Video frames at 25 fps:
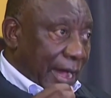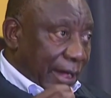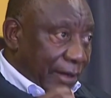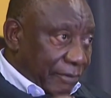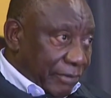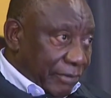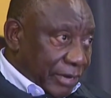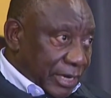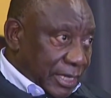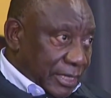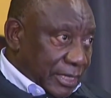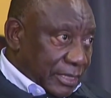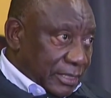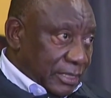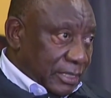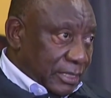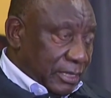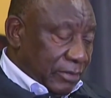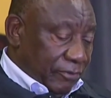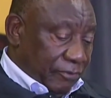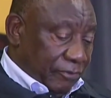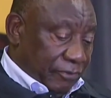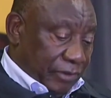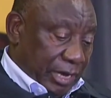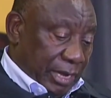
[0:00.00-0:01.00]
and the
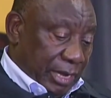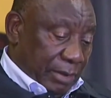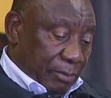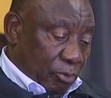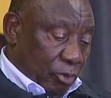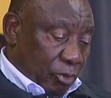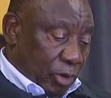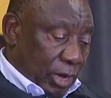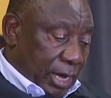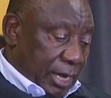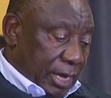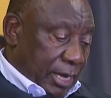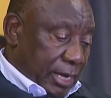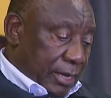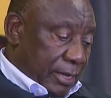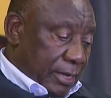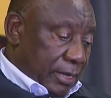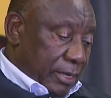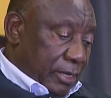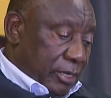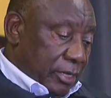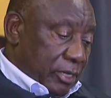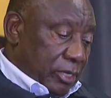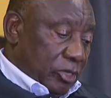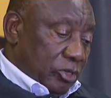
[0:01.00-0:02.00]
governance
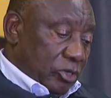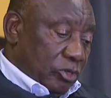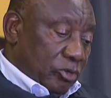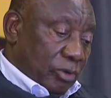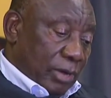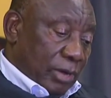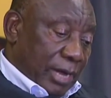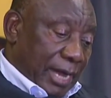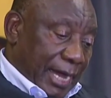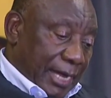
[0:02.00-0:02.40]
framework